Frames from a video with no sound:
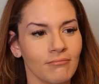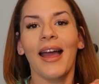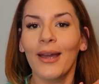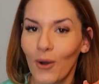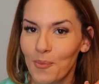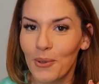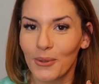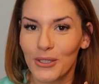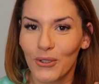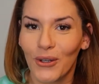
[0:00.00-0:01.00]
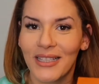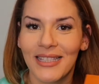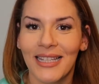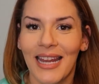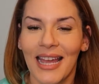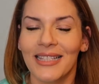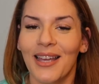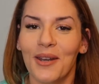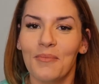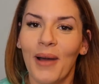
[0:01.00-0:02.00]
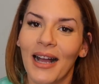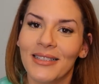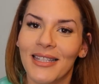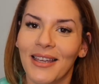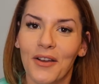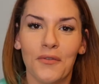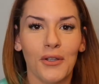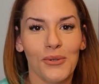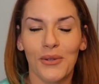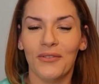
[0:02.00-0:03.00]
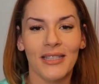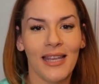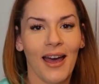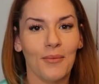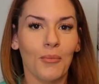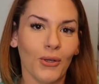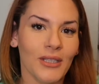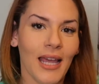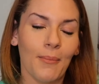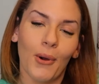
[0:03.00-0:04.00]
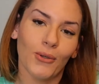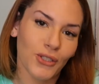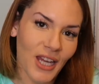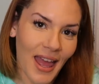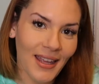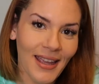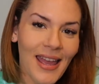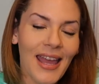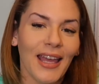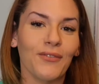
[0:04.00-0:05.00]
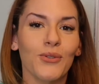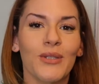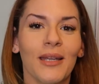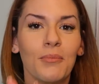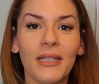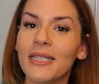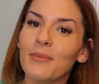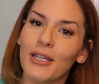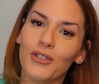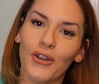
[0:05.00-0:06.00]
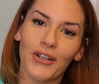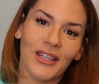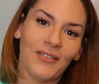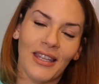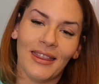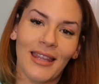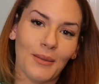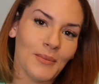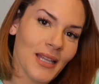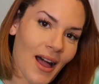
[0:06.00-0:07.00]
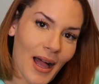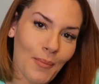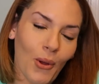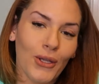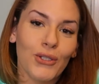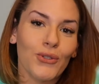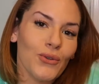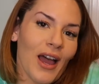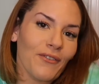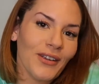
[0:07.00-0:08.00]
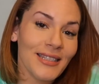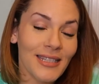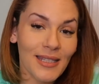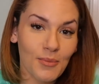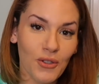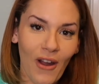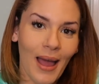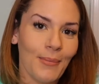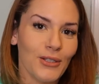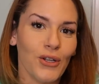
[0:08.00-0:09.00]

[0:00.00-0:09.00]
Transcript: I hope you enjoyed today's unboxing of the Louis Vuitton multi-pochette. If you did, please make sure you're leaving a thumbs up. Also, do not forget to subscribe and